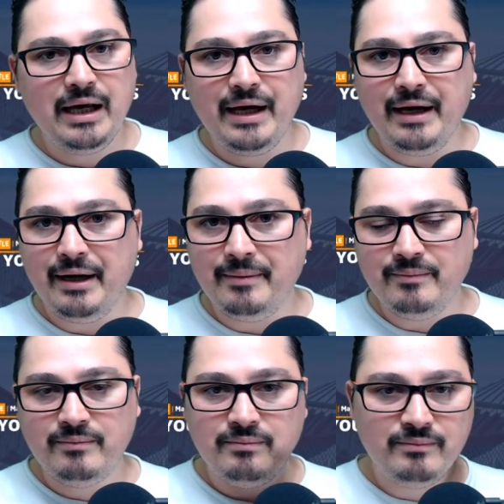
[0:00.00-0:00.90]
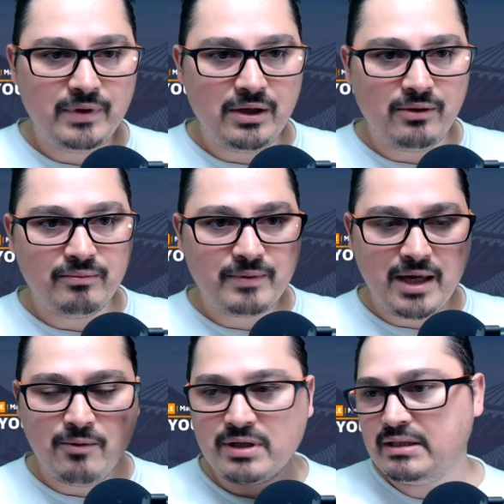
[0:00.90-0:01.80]
Um, you know,
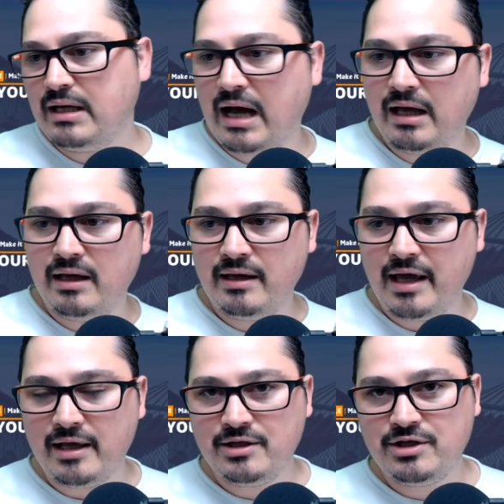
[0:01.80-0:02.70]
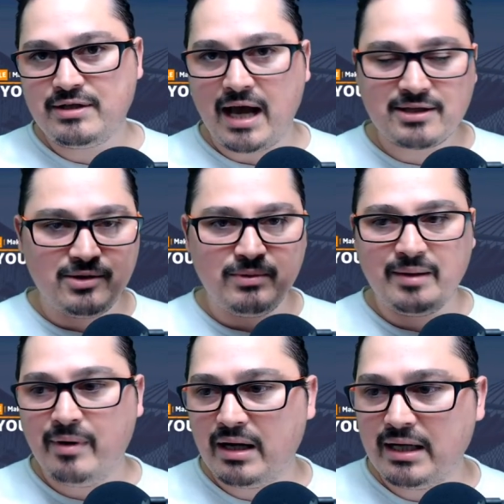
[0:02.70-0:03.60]
keywords in the uh, uh H tags, don't
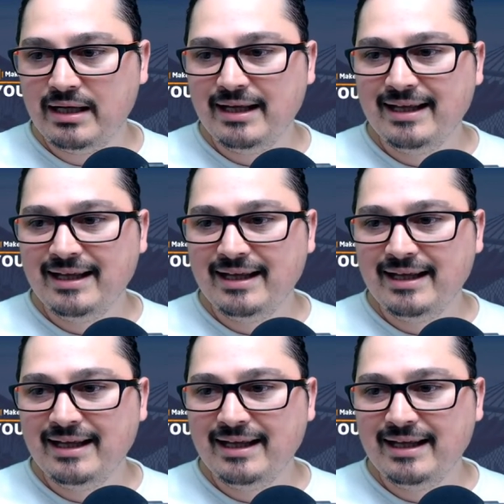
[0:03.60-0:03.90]
worry about it.